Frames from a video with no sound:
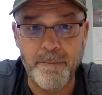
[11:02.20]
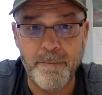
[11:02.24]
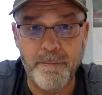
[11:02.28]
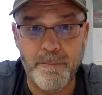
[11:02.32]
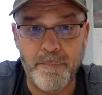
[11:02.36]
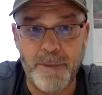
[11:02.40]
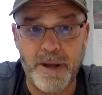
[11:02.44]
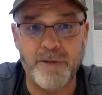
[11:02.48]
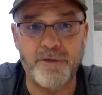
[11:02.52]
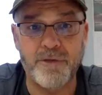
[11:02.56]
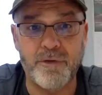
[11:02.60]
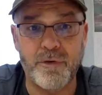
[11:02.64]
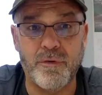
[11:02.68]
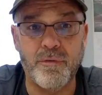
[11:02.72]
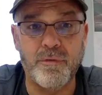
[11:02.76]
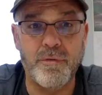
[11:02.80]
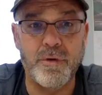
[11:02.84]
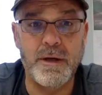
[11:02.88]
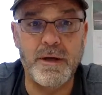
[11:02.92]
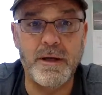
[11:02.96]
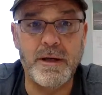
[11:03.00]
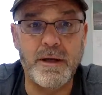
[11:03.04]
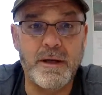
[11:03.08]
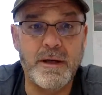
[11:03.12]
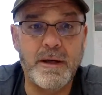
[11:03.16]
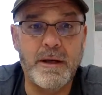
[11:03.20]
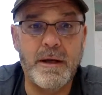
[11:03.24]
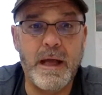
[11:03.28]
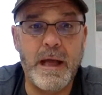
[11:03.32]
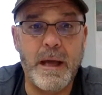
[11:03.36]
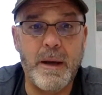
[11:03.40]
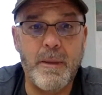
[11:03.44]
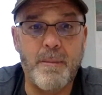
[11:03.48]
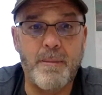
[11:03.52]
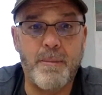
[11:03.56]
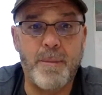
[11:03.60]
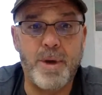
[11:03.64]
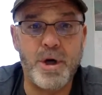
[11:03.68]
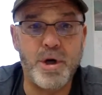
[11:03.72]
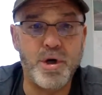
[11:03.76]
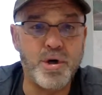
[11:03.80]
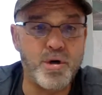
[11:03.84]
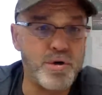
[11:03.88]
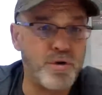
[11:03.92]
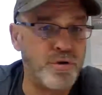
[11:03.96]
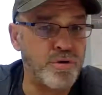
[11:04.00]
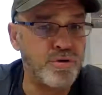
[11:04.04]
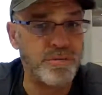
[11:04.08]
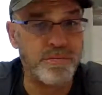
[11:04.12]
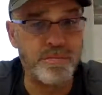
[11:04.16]
Buzzer ring,
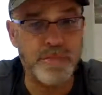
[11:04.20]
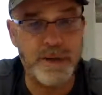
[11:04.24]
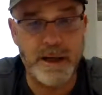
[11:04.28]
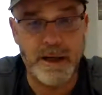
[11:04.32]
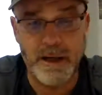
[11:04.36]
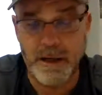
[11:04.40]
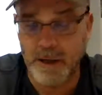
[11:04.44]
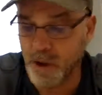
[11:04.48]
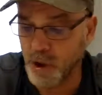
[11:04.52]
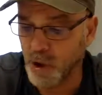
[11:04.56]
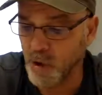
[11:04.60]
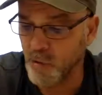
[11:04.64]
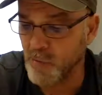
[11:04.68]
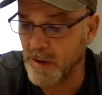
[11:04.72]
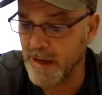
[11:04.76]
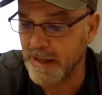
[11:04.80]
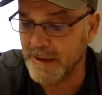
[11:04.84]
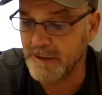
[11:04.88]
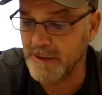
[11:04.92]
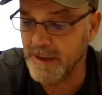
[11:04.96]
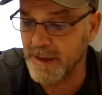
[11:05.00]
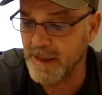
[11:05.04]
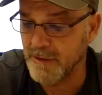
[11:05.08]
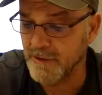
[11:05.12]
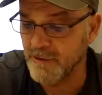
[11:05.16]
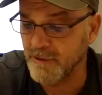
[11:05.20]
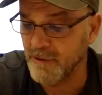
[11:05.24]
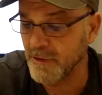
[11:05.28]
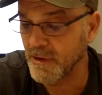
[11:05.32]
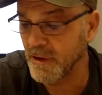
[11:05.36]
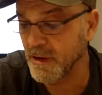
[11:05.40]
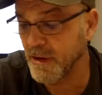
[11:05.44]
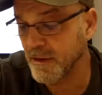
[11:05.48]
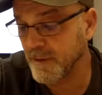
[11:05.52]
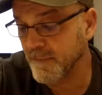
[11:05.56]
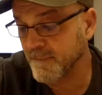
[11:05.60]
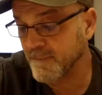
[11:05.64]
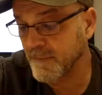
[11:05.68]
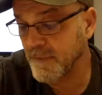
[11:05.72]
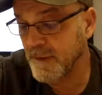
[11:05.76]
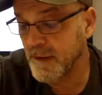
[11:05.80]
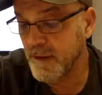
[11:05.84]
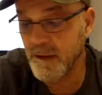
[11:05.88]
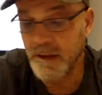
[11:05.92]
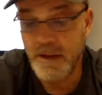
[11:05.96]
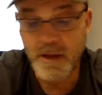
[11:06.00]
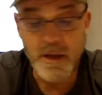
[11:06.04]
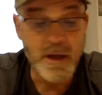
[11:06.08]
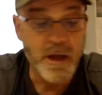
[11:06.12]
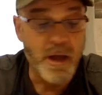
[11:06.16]
boom. Correct answer.
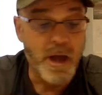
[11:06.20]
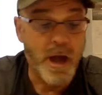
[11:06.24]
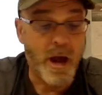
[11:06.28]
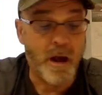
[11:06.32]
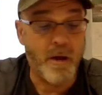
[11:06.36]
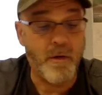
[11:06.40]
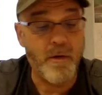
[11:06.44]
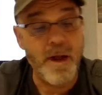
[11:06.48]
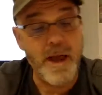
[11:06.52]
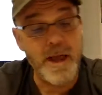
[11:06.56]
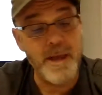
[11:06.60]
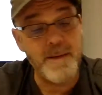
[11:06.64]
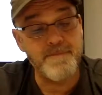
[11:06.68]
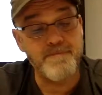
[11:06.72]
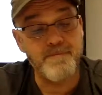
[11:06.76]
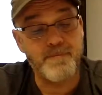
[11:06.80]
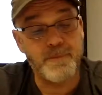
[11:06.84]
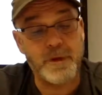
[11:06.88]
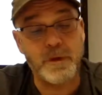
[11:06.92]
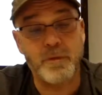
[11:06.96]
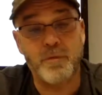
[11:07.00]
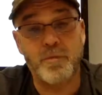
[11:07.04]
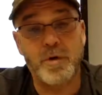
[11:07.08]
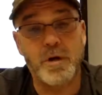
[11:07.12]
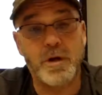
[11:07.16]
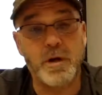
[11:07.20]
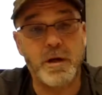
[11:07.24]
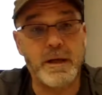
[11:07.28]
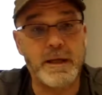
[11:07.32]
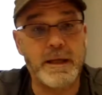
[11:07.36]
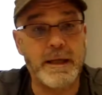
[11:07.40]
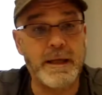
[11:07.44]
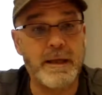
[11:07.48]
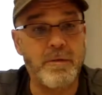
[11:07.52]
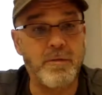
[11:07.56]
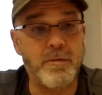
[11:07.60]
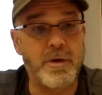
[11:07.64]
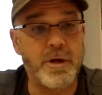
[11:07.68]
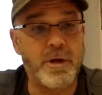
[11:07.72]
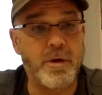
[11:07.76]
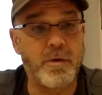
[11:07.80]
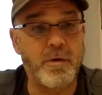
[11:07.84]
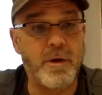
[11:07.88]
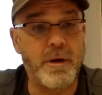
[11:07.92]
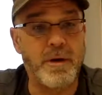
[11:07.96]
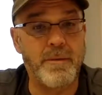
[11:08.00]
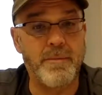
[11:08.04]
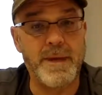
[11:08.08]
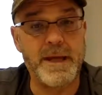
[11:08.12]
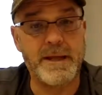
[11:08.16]
All right, we don't
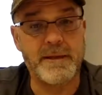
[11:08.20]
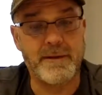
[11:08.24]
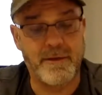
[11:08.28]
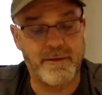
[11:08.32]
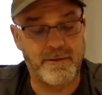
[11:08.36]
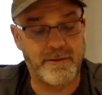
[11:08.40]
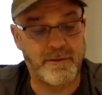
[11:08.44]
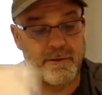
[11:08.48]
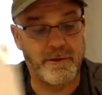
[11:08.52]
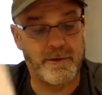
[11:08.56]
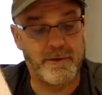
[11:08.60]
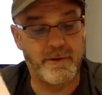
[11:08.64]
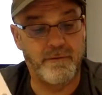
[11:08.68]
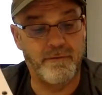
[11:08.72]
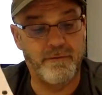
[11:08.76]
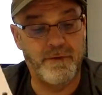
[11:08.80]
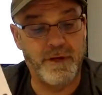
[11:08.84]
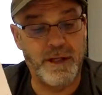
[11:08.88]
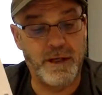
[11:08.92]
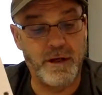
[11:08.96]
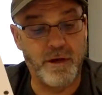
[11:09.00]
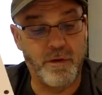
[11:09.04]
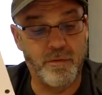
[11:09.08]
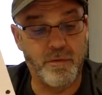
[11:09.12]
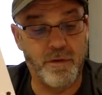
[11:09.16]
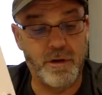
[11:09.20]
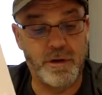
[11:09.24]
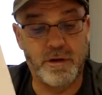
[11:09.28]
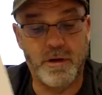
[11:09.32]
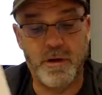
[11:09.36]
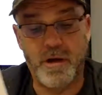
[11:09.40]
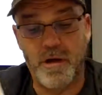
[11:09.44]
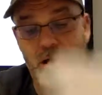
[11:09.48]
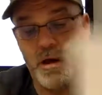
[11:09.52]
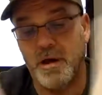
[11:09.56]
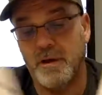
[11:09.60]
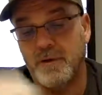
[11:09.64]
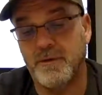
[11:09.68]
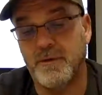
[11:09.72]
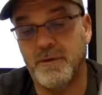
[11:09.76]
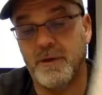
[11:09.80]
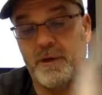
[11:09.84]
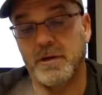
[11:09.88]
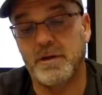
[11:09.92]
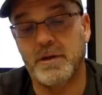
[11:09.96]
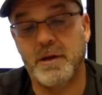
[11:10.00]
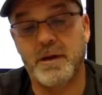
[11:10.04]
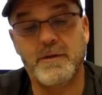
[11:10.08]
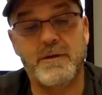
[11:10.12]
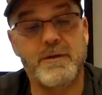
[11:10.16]
want to make this video real long, so
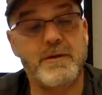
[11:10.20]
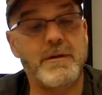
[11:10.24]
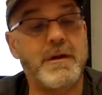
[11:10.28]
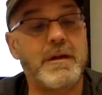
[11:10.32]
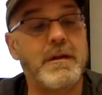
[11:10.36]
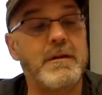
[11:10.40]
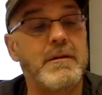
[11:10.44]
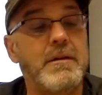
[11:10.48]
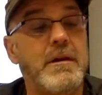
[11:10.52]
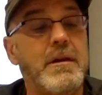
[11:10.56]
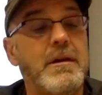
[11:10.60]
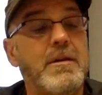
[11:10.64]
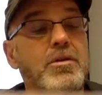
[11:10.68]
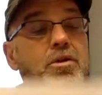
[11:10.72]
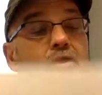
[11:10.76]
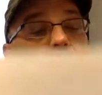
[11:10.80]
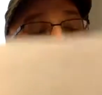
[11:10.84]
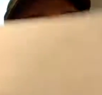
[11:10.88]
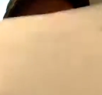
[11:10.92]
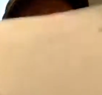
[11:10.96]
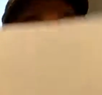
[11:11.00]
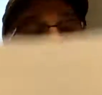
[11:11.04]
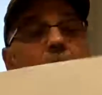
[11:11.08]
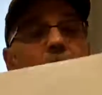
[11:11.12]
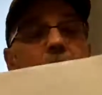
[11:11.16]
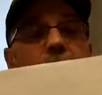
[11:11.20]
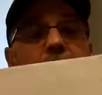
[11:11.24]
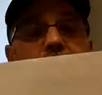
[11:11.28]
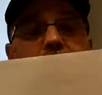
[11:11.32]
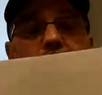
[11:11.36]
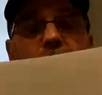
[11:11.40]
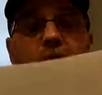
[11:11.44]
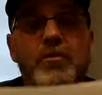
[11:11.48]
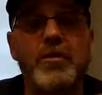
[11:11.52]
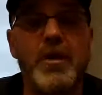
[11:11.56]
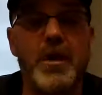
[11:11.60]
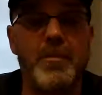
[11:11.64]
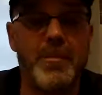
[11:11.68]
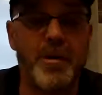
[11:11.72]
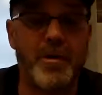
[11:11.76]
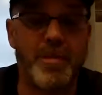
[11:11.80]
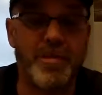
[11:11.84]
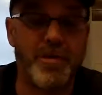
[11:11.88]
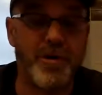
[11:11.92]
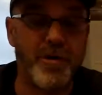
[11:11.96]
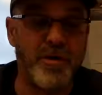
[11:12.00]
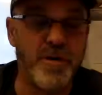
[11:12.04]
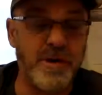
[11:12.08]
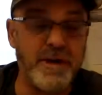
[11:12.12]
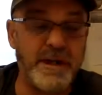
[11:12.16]
let's continue on to number
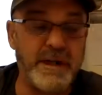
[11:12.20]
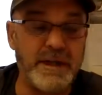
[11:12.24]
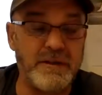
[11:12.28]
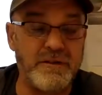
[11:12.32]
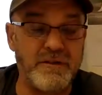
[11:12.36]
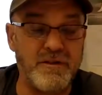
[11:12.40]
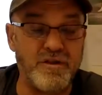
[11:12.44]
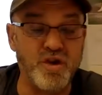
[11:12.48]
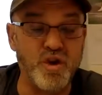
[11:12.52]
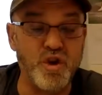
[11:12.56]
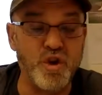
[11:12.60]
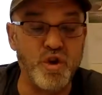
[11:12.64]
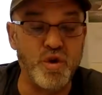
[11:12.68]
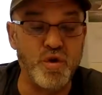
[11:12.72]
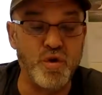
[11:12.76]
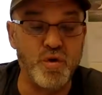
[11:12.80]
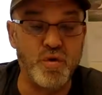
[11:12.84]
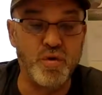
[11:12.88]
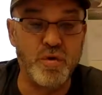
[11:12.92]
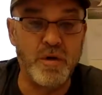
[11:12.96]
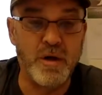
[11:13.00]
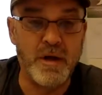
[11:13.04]
32.